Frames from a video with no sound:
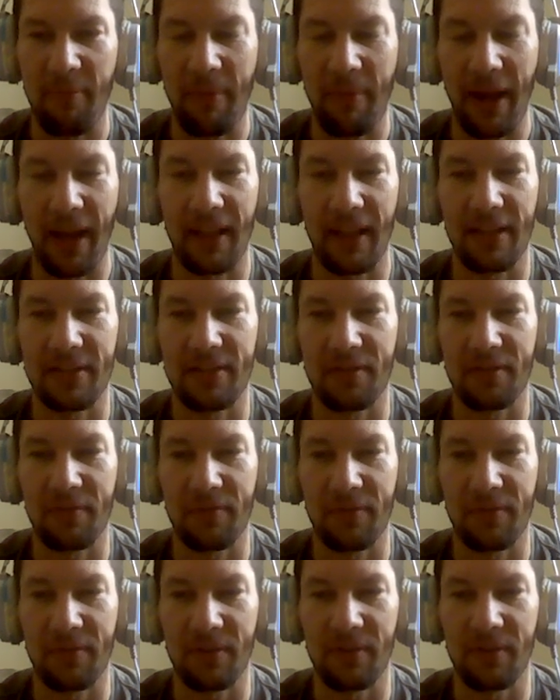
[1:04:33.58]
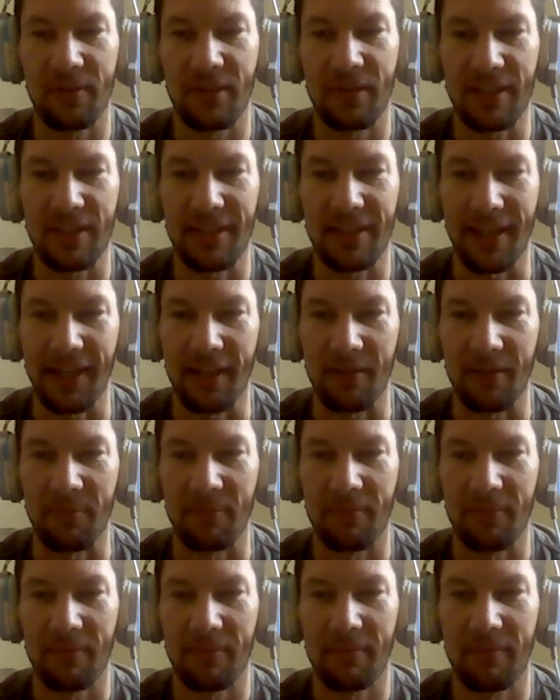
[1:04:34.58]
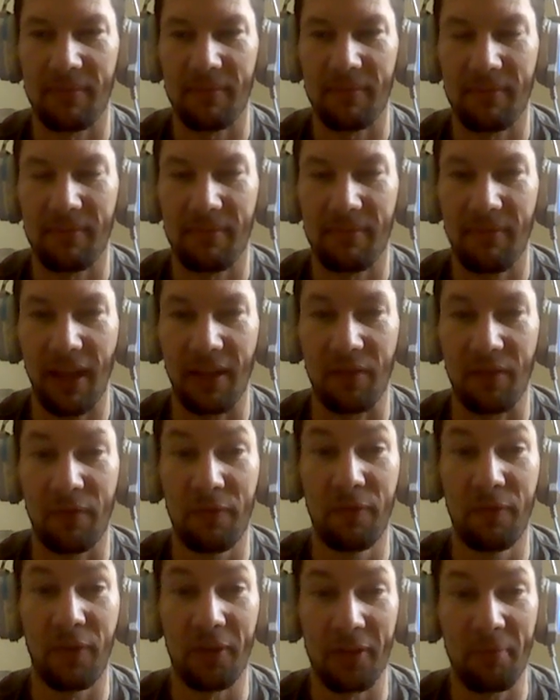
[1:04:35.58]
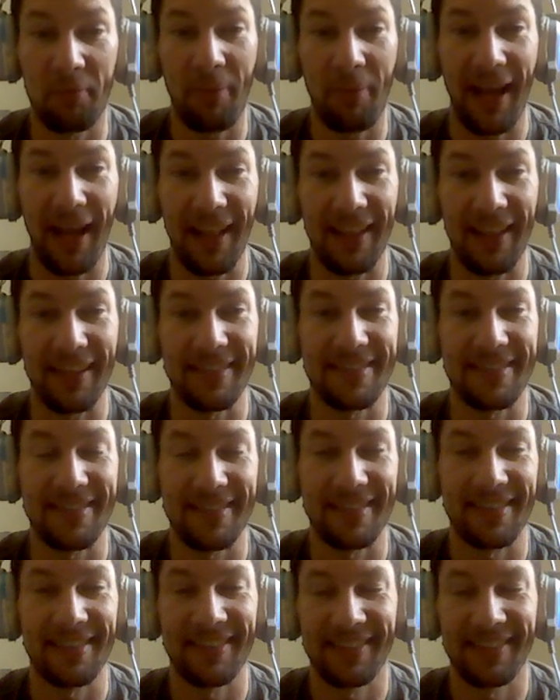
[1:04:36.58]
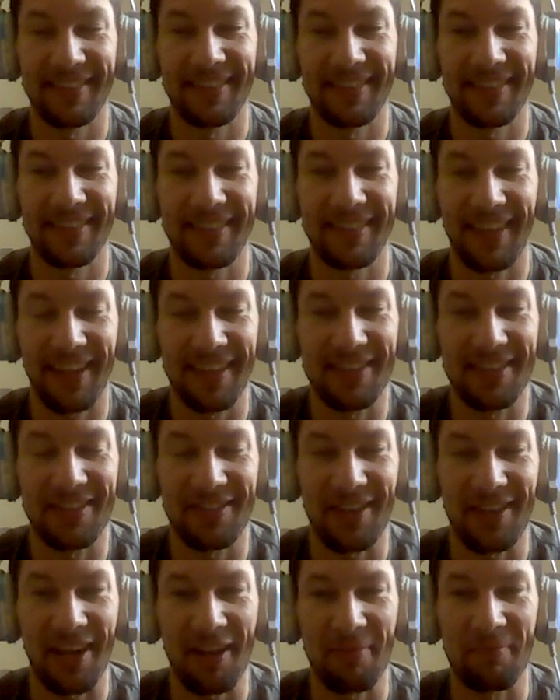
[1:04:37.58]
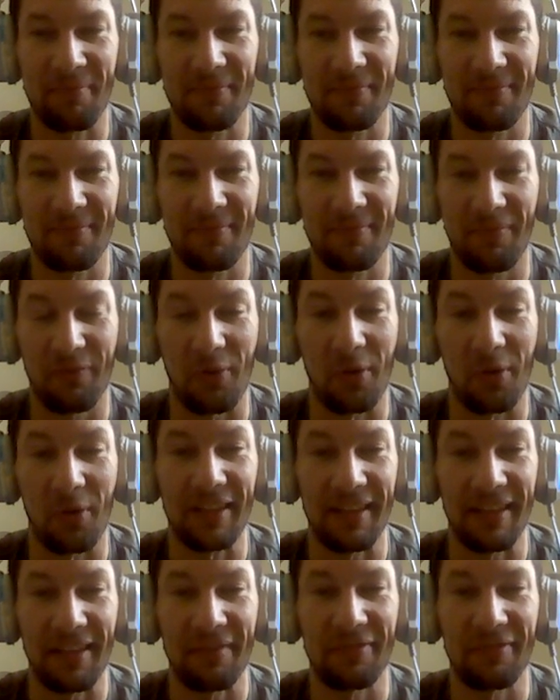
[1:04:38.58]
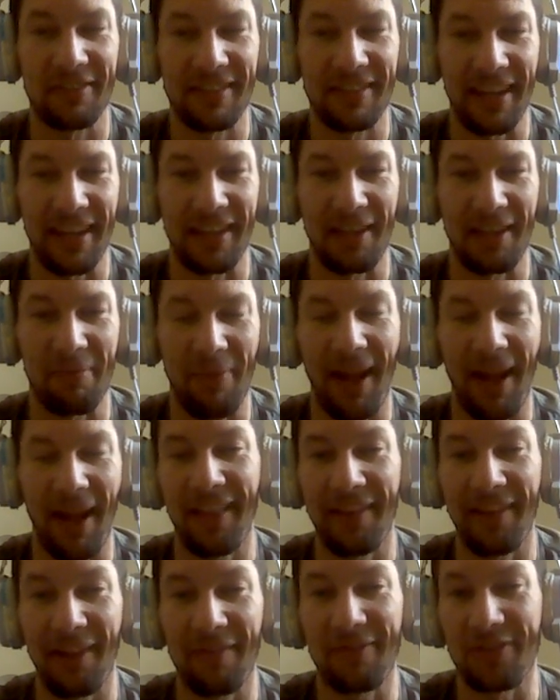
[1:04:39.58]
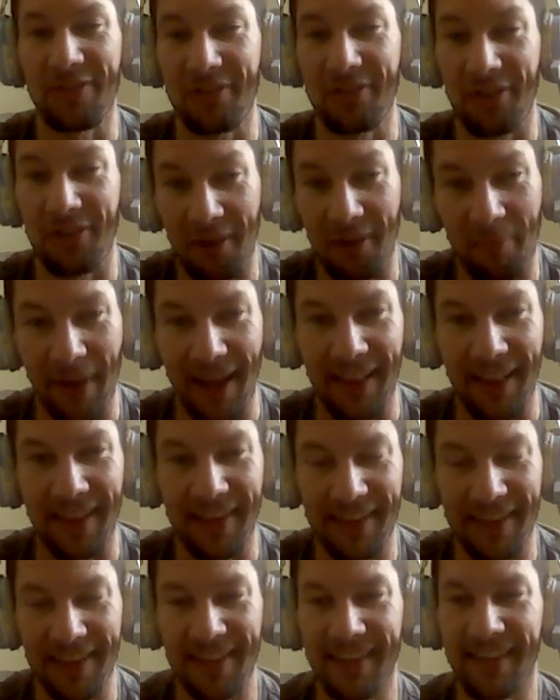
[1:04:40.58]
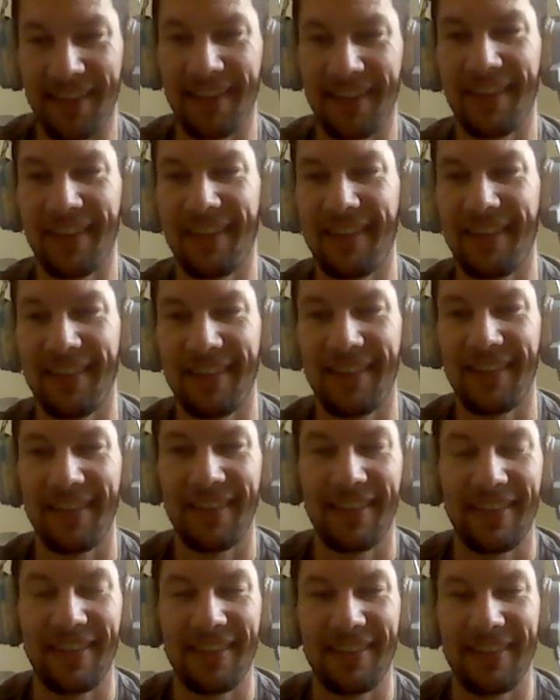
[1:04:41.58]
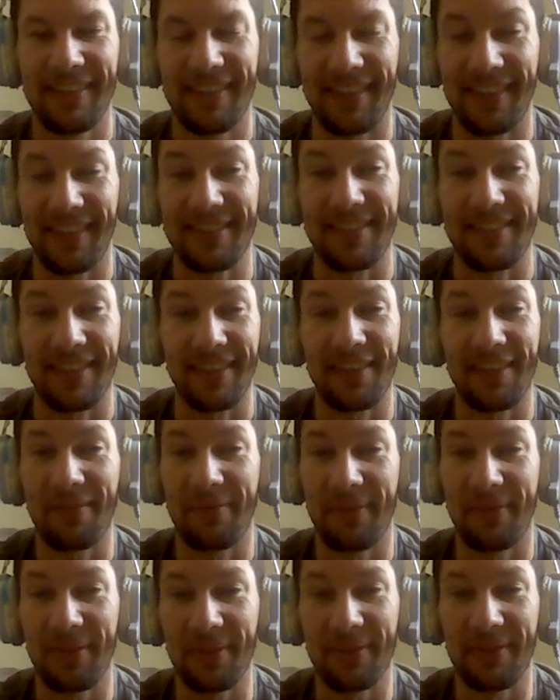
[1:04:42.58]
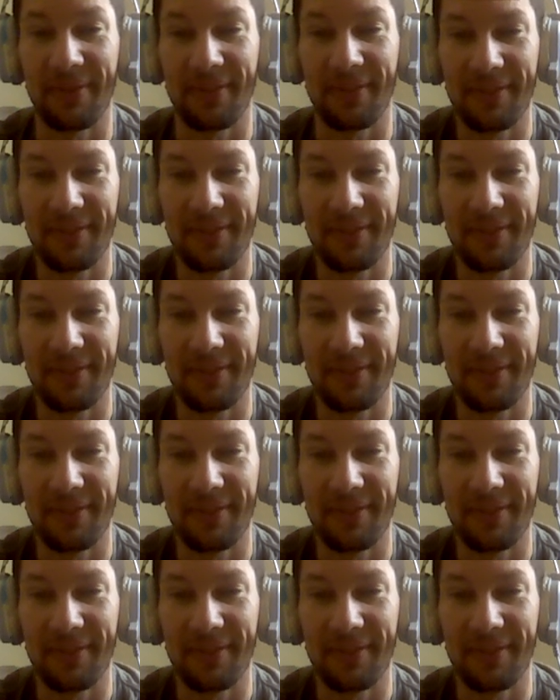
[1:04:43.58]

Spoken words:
Pallets of food. Damn. Like full pallets. Like straight up forklift taking pallet off the truck pallet. That's a lot of food.